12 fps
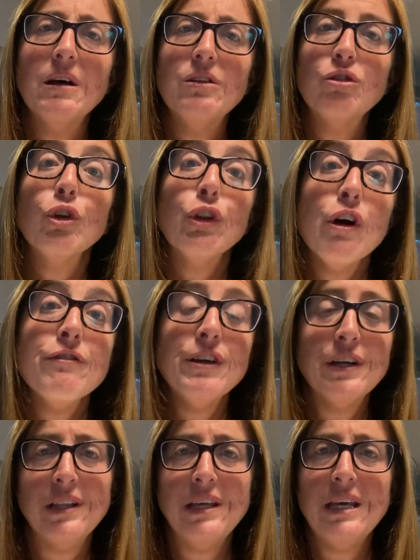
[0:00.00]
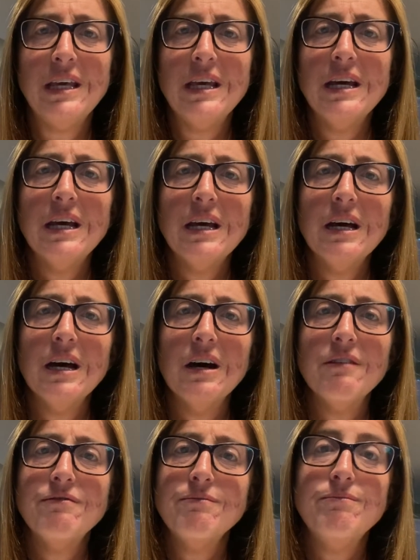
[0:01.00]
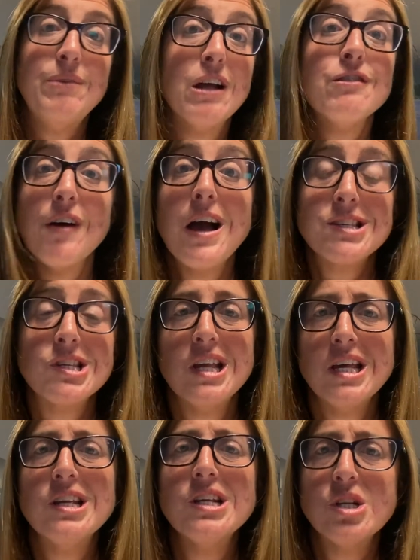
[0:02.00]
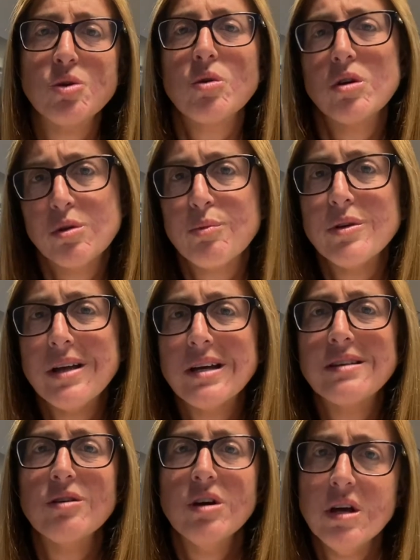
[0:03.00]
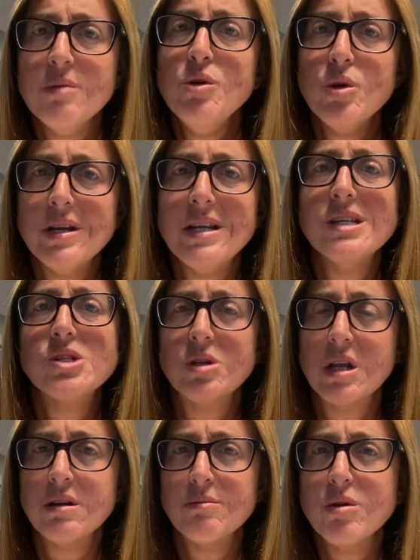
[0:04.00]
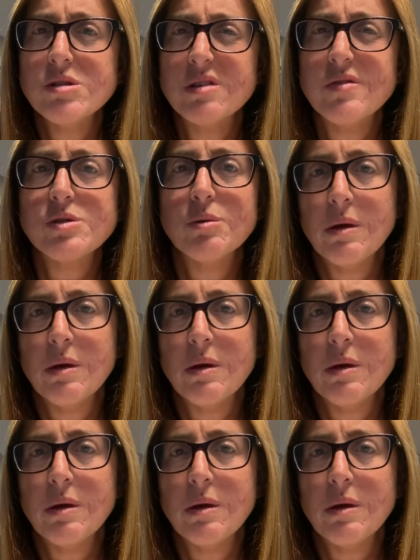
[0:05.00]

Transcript: to lovingly get vaccinated in order to protect immunity so that most of us will be